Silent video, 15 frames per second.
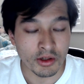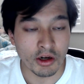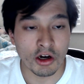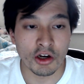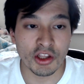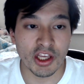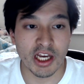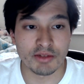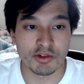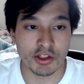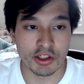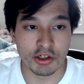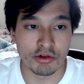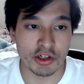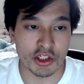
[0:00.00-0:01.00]
you have to
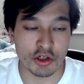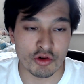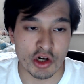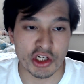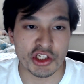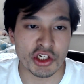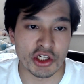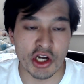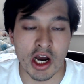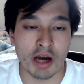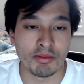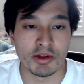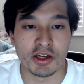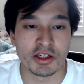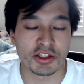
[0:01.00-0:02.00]
do is crush the
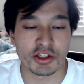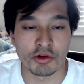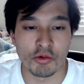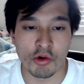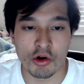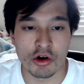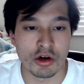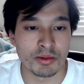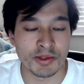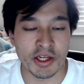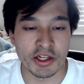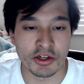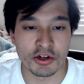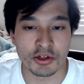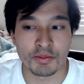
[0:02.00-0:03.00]
goblins, the worms,
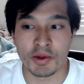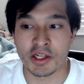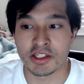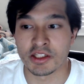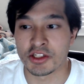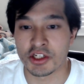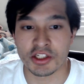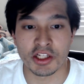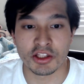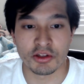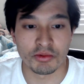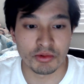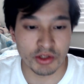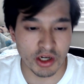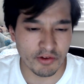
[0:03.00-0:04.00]
and earth pigs, and just let
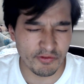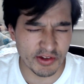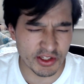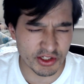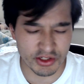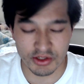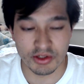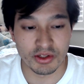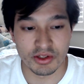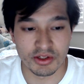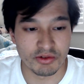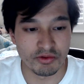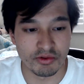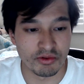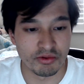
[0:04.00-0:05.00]
the dolphins
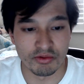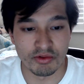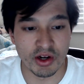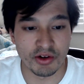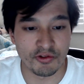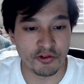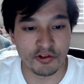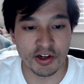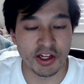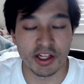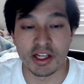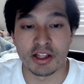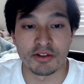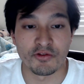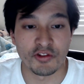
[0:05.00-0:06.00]
run
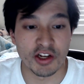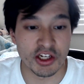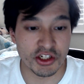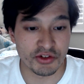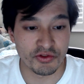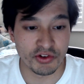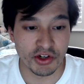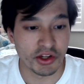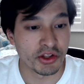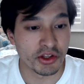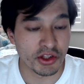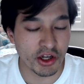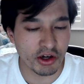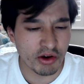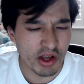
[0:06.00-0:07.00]
free and fish free, you
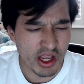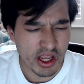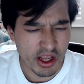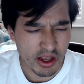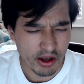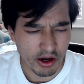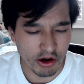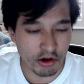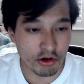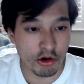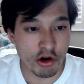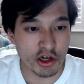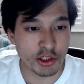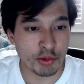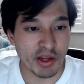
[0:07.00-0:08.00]
know. Of
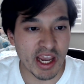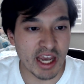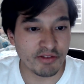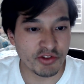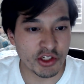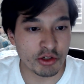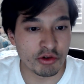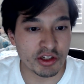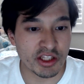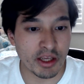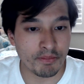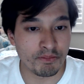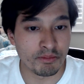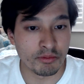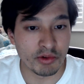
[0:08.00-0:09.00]
course, we have to it
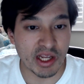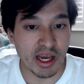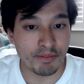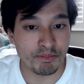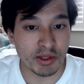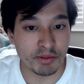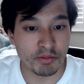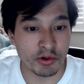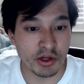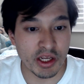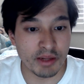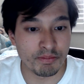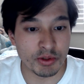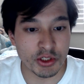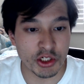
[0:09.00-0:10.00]
that we have people
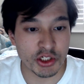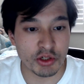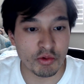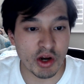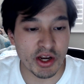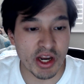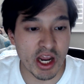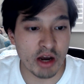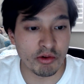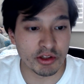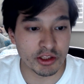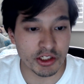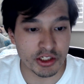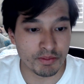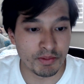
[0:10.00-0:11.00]
in position right now with
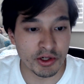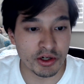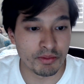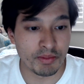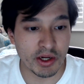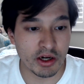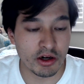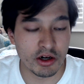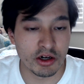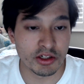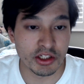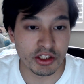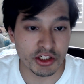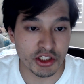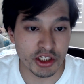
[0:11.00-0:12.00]
the spear bearers
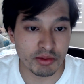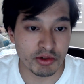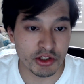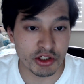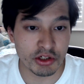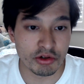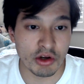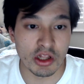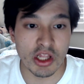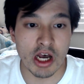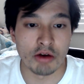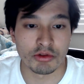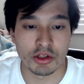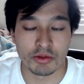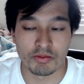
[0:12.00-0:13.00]
and Chibisu,
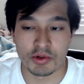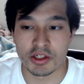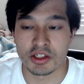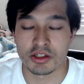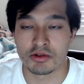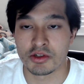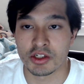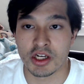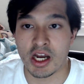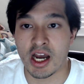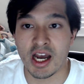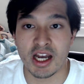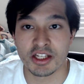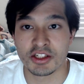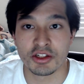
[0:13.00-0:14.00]
along with the princes of
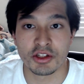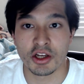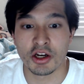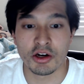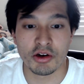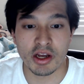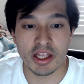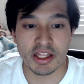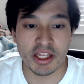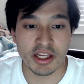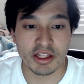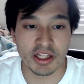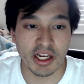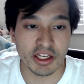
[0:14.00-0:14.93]
Jihad, you know, and then